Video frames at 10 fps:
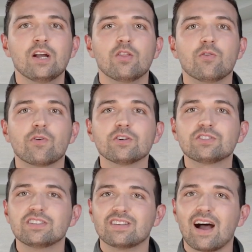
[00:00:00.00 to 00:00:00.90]
The first
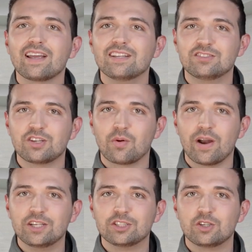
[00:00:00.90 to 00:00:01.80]
design
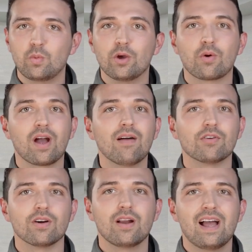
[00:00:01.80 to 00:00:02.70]
consideration we'll
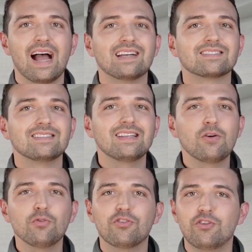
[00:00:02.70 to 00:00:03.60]
cover has
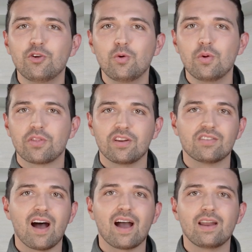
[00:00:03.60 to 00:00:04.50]
little to do with the
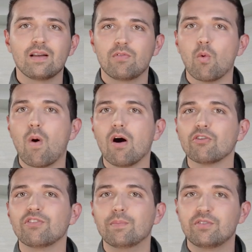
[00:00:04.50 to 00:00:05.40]
design of the
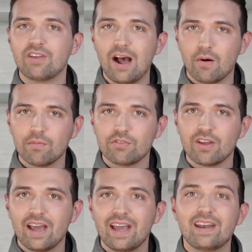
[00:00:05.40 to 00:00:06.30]
walls themselves
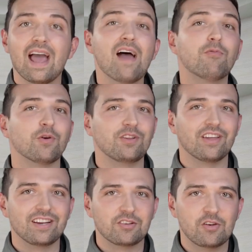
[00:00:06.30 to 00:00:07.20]
and
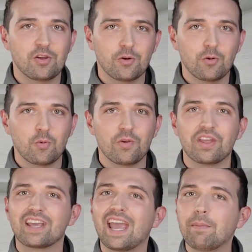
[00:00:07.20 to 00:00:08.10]
everything to do with the
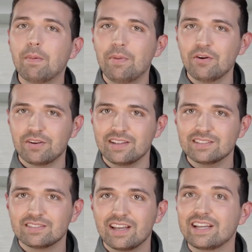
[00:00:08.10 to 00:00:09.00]

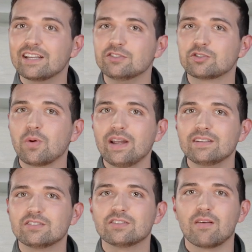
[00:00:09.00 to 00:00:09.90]
capabilities and
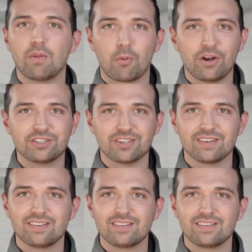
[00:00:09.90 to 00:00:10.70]
constraints of the printer.